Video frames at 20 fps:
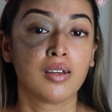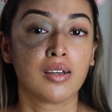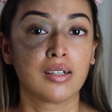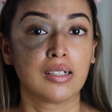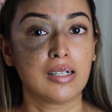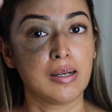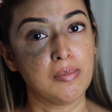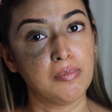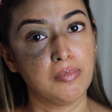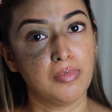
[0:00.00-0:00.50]

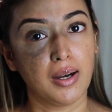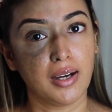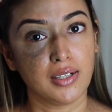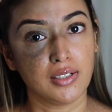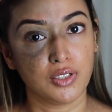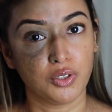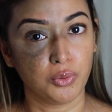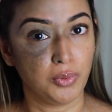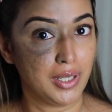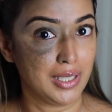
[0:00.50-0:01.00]

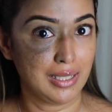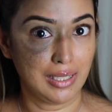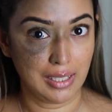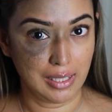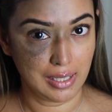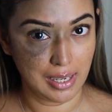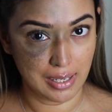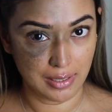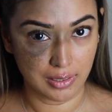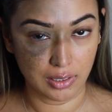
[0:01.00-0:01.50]
combined with
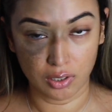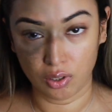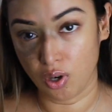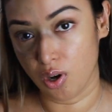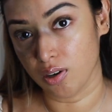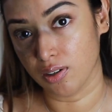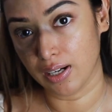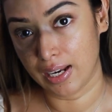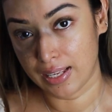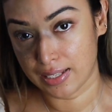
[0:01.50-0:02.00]
any
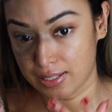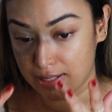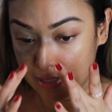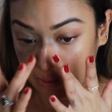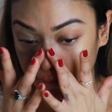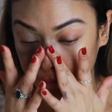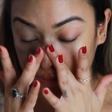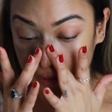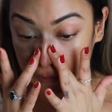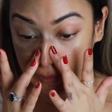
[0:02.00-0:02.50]

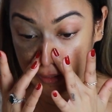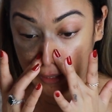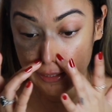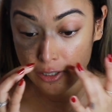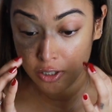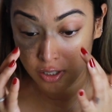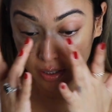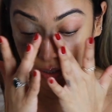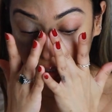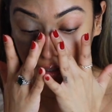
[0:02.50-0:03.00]
long-lasting
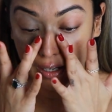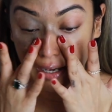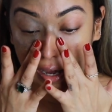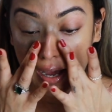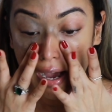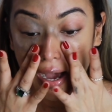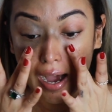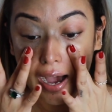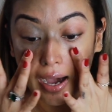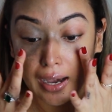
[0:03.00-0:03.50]
foundation,
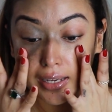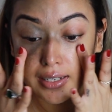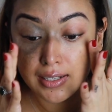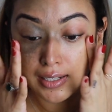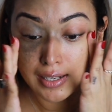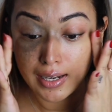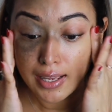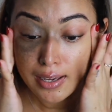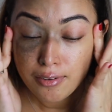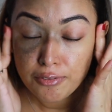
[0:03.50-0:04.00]
I
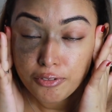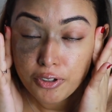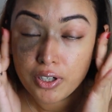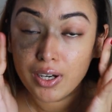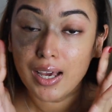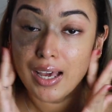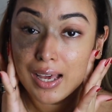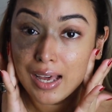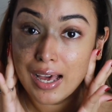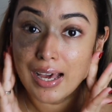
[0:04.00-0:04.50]
never
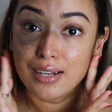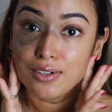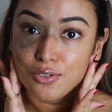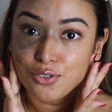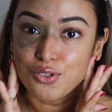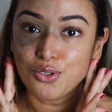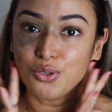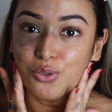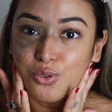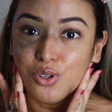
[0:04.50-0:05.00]

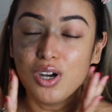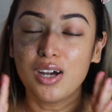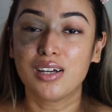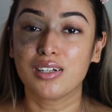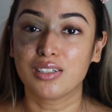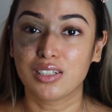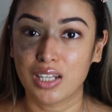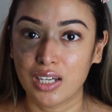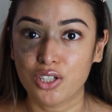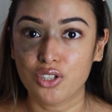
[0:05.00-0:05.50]
had to
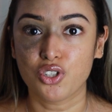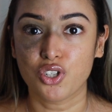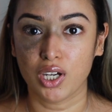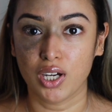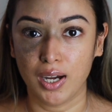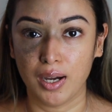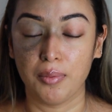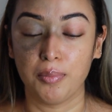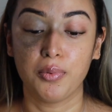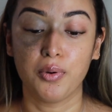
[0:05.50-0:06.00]
touch
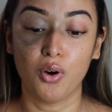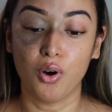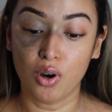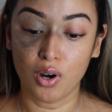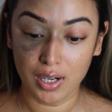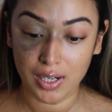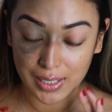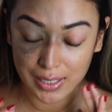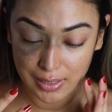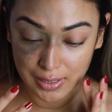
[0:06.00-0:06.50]
up,
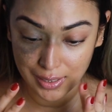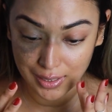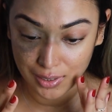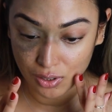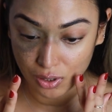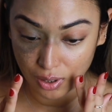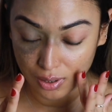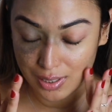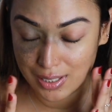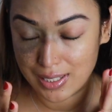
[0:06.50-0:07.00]
or it did
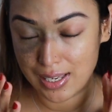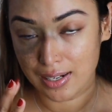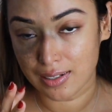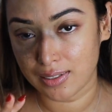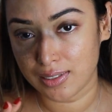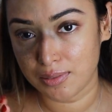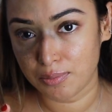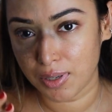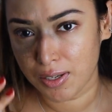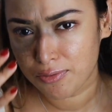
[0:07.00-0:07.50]
not
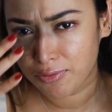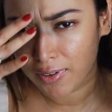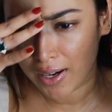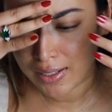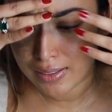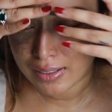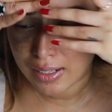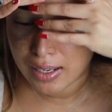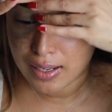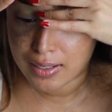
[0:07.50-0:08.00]
settle in my
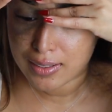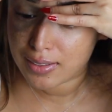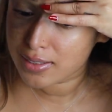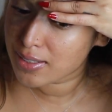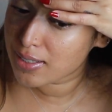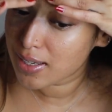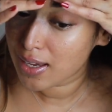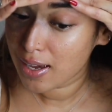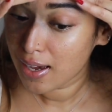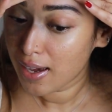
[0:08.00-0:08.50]
fine
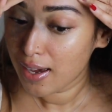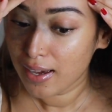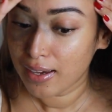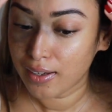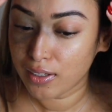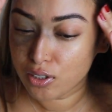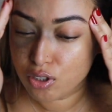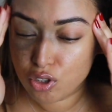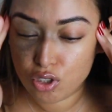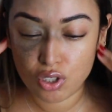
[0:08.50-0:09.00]
lines.
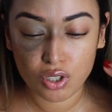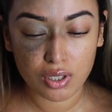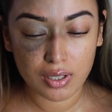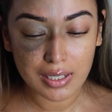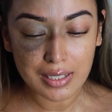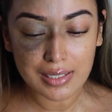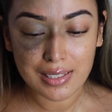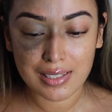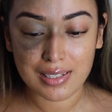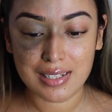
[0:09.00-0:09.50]
It
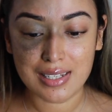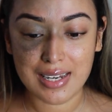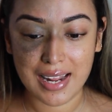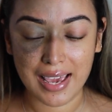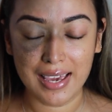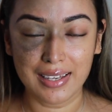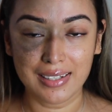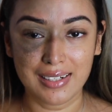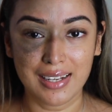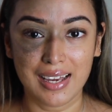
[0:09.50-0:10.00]
just
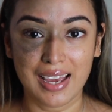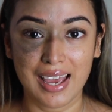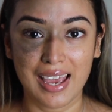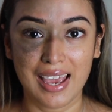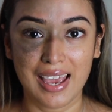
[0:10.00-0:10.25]
stayed